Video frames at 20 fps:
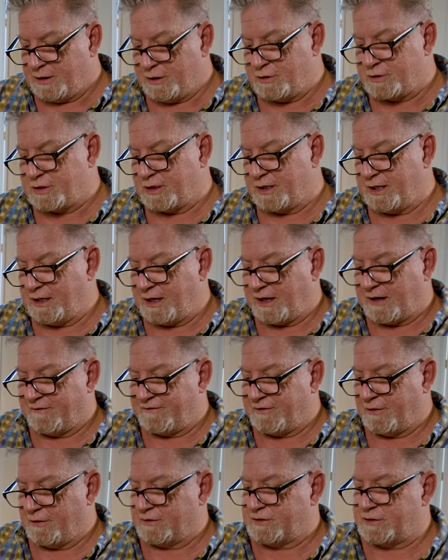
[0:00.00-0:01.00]
Usually,
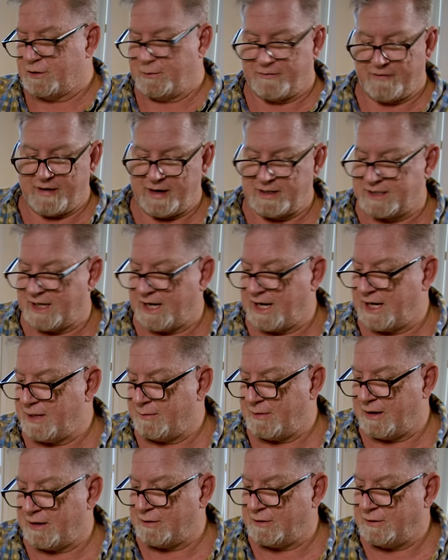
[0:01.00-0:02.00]
like if you're a supervising
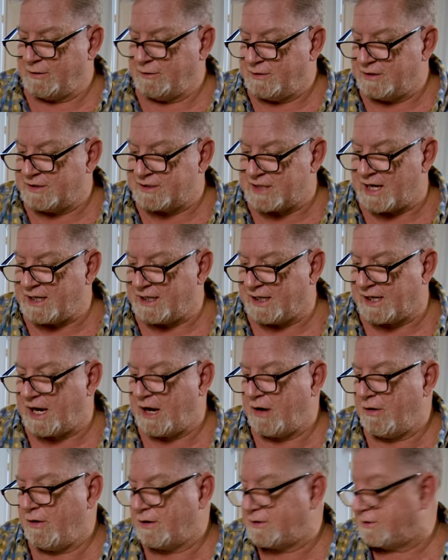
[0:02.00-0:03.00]
animator and you design a
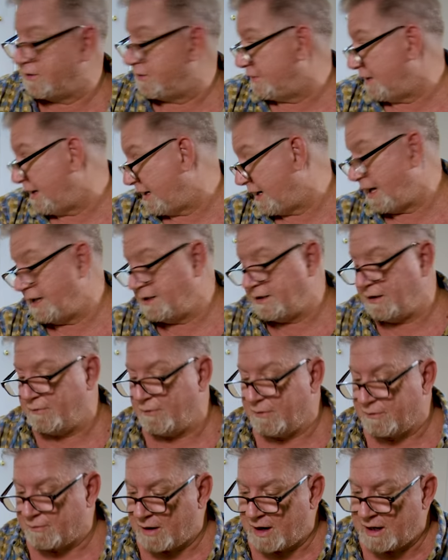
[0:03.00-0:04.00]
character like I
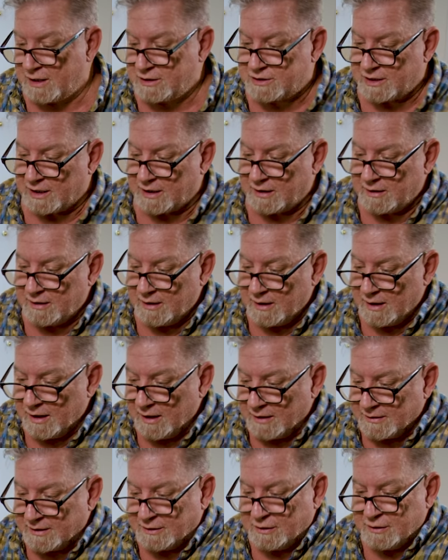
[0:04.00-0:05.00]
did with Rajah,
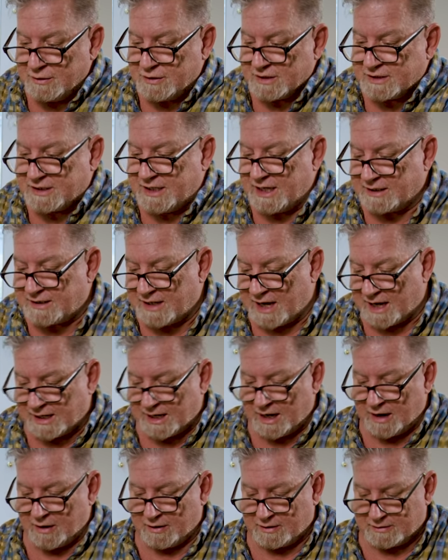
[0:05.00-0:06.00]
then you just get
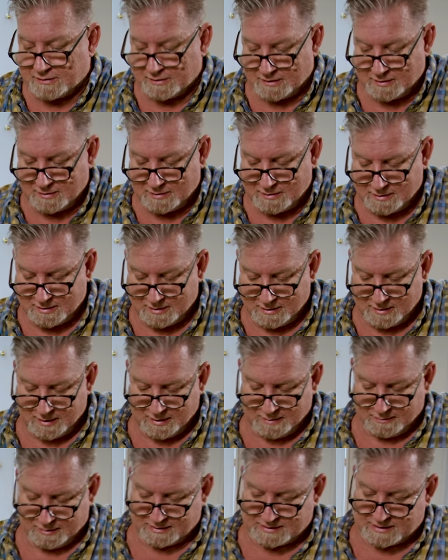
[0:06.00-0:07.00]
that character.
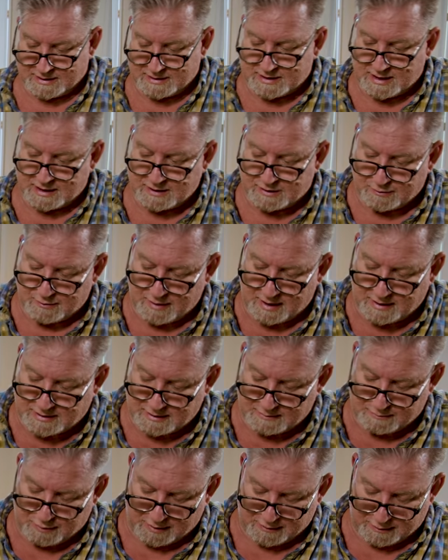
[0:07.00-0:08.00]
But since I
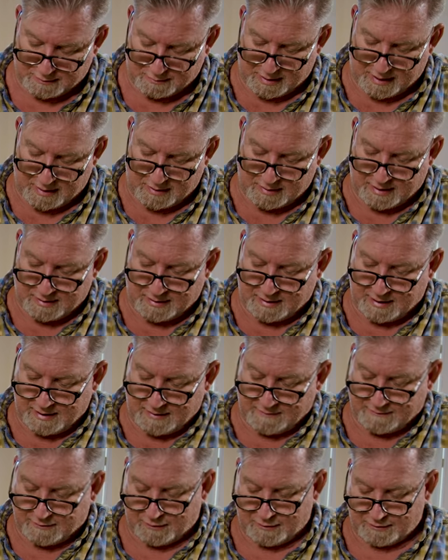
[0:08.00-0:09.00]
directed Brother Bear, I,
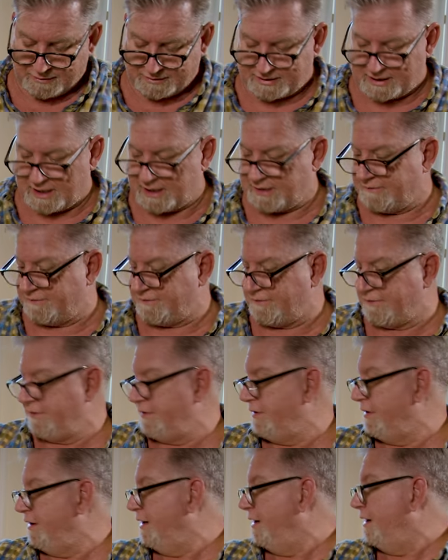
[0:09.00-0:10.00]
I have a whole set
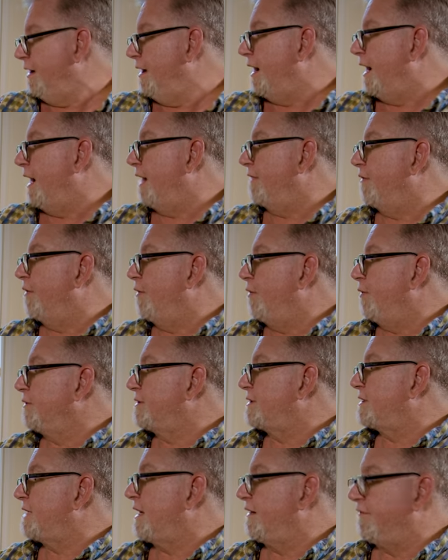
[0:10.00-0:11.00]
of, I have a
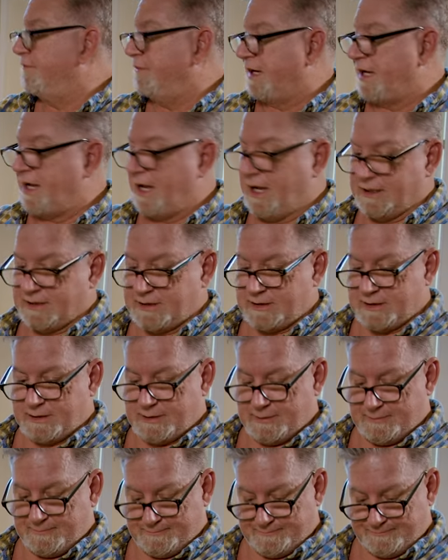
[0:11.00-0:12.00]
whole set of
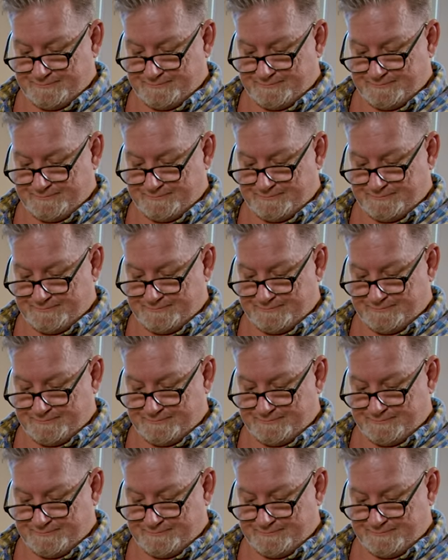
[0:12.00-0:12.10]
maquettes.